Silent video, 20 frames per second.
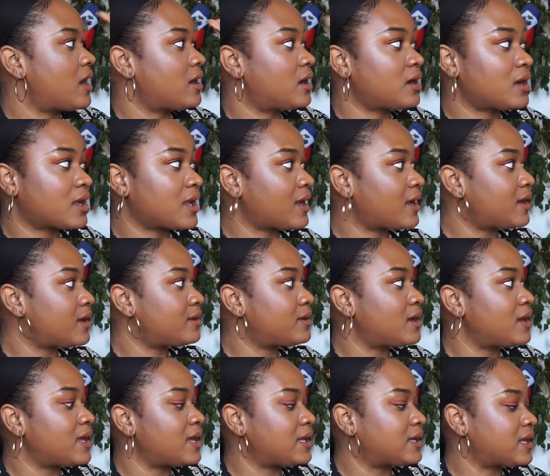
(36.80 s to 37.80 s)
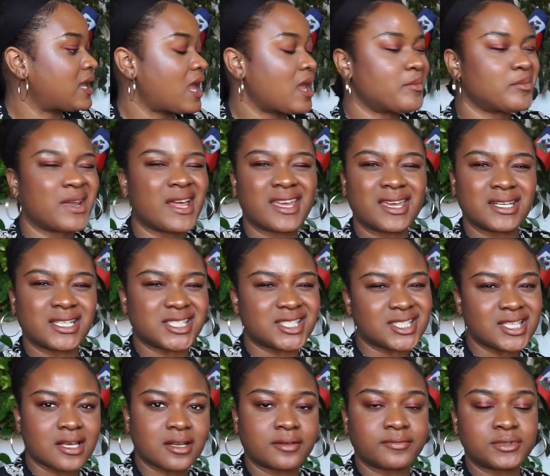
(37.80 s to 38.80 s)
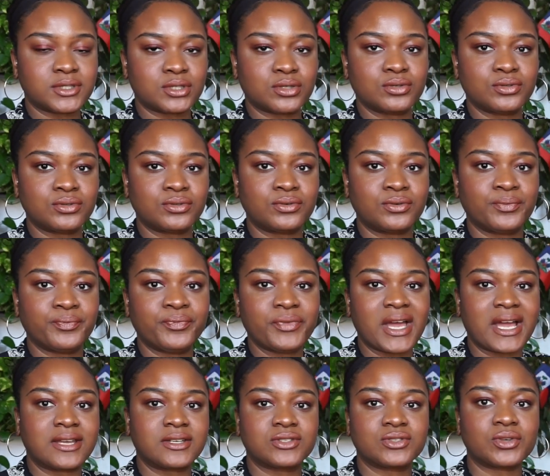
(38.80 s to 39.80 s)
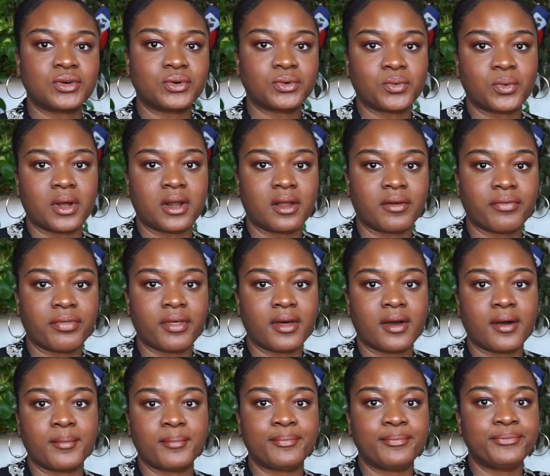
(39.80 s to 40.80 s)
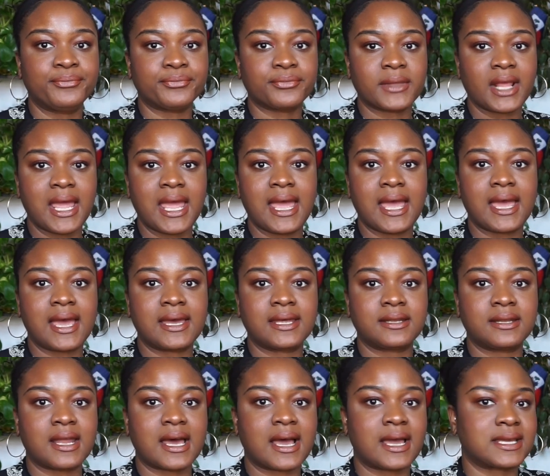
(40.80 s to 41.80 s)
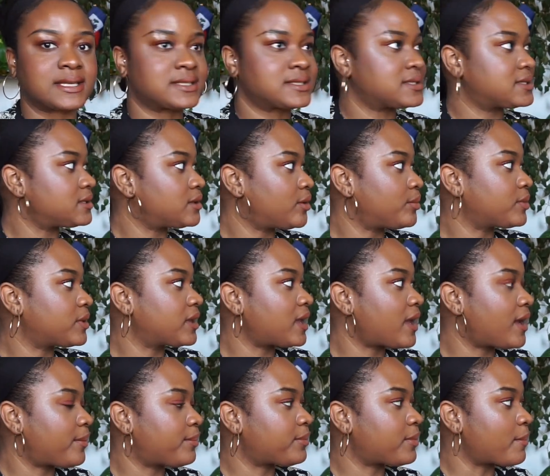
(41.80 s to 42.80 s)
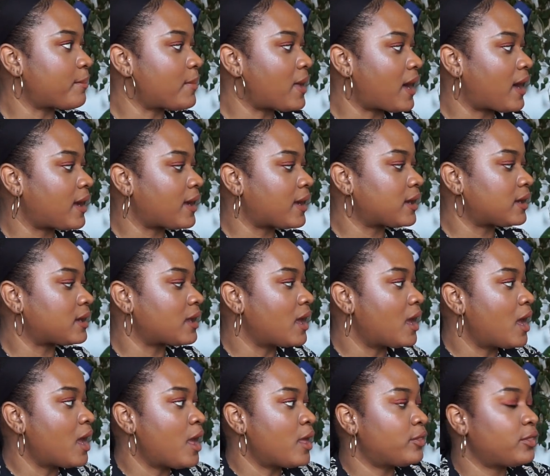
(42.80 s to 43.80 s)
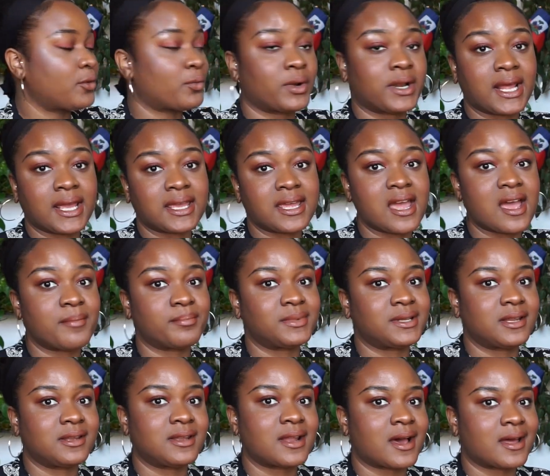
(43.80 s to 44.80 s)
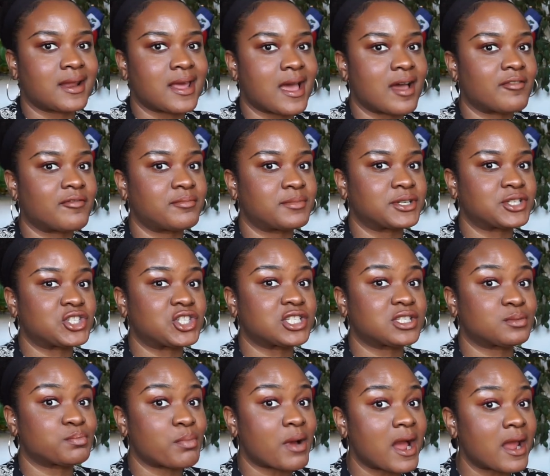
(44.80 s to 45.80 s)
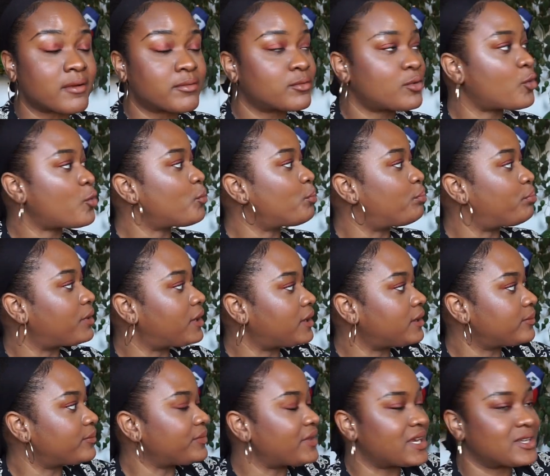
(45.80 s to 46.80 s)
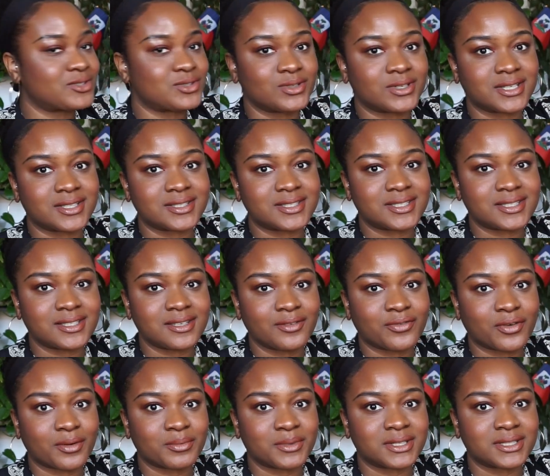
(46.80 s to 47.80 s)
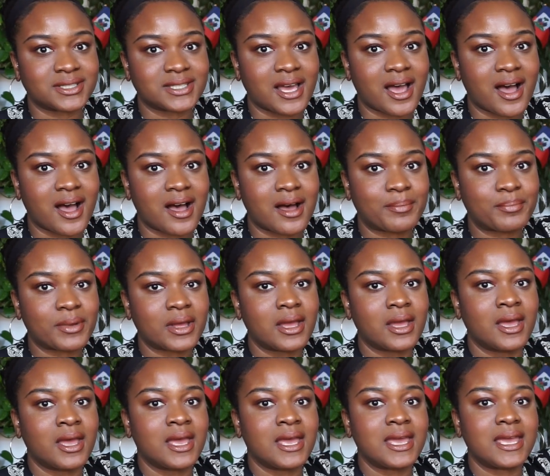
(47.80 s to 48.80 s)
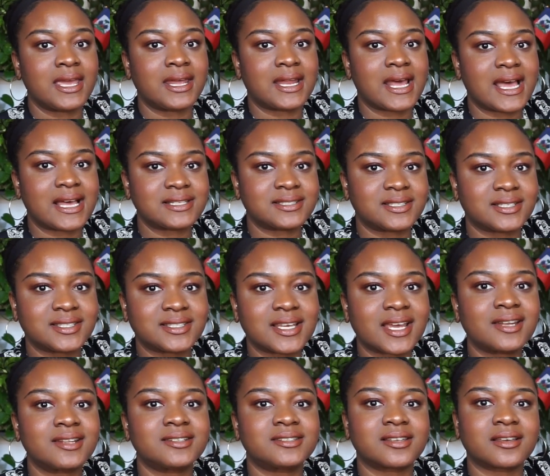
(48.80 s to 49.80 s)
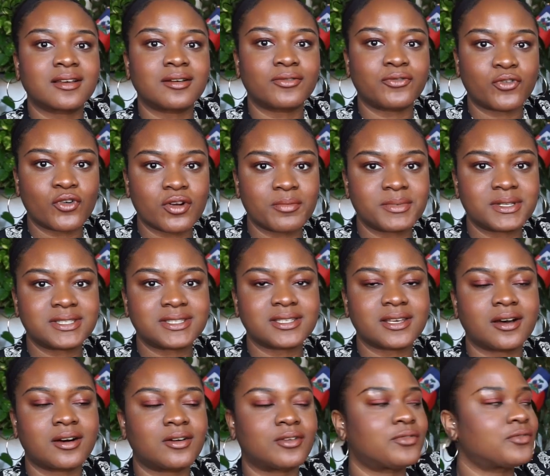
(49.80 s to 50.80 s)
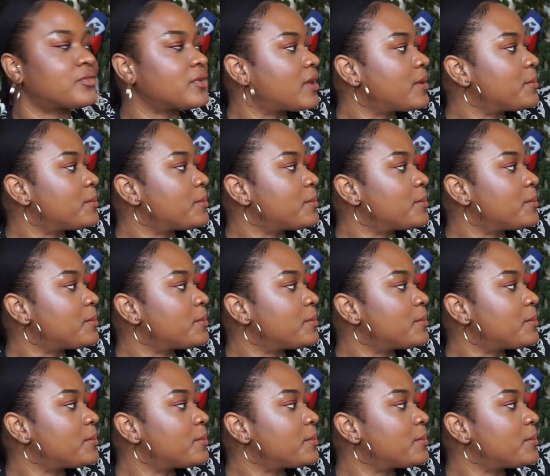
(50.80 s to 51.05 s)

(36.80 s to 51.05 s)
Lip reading: Again, it came like in a set of 2. I sold one of them and I still kept mine. The one I kept did not have much spiral, but as you can see from the top, it has decided to conform itself,